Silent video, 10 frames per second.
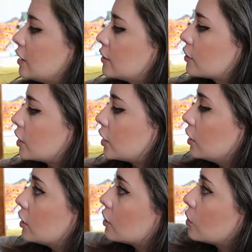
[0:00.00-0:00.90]
either
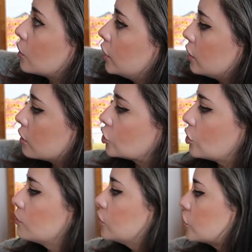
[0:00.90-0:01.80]
here or here.
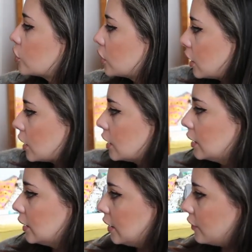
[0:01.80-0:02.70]
So I'm just going to
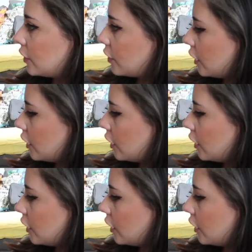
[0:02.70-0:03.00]
leave it